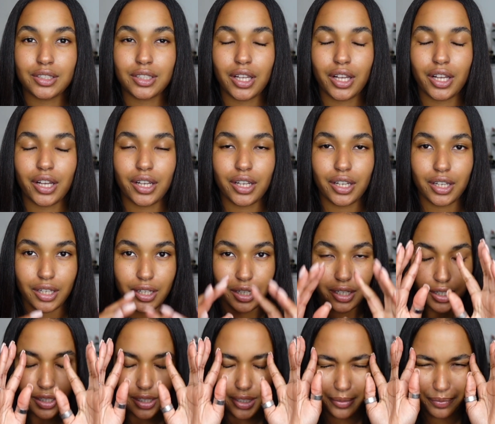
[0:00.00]

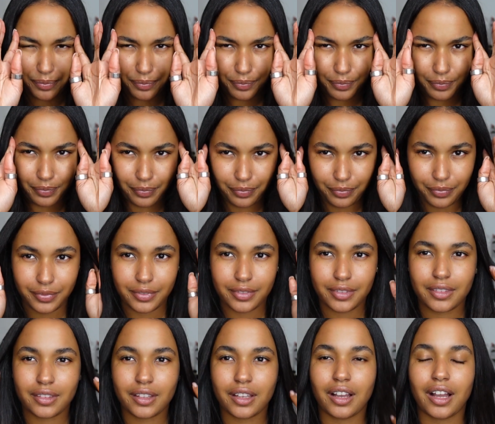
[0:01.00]

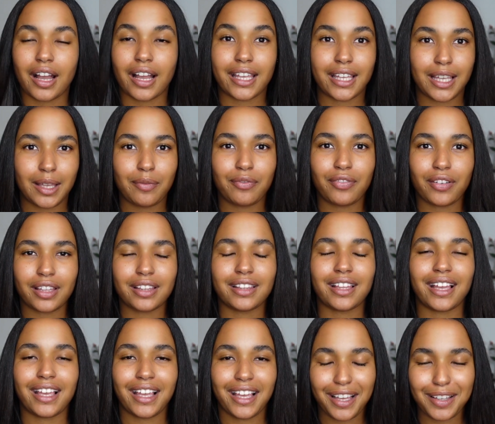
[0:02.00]
I keep
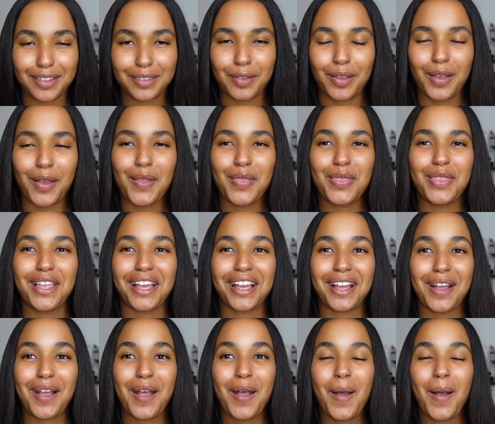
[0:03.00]
forgetting the